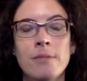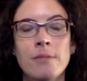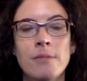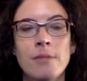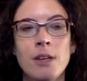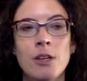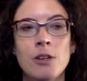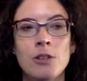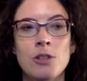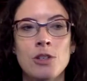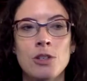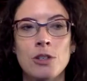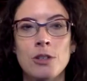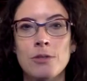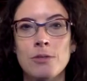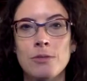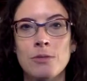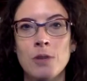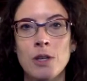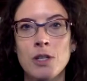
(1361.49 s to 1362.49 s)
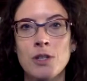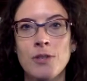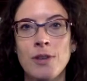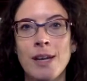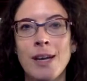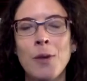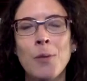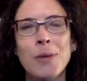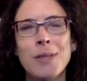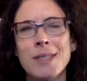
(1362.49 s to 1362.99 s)
here's your rush fee.
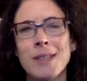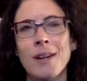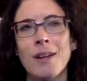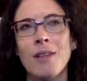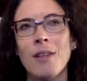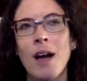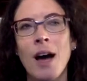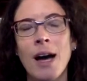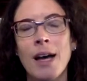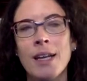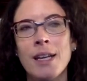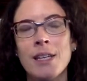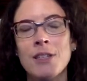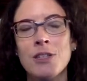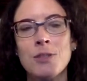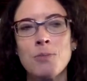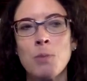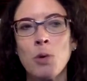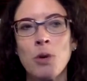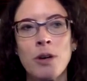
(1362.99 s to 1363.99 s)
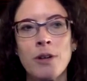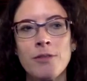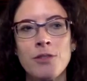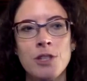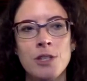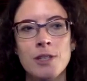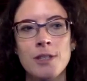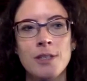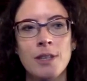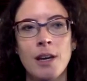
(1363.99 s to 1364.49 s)
It wasn't a lot. It's more of
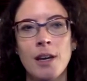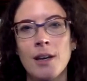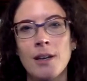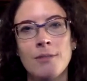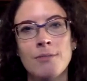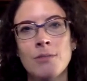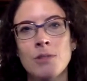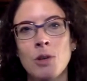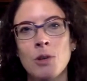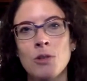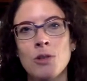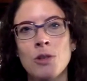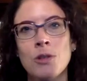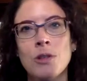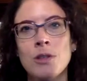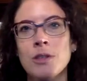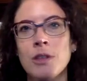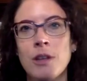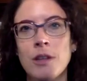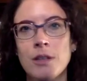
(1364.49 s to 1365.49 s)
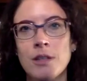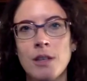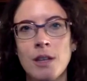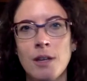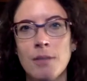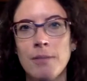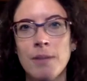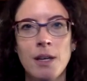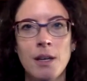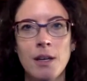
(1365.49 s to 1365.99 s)
just don't do this all the time.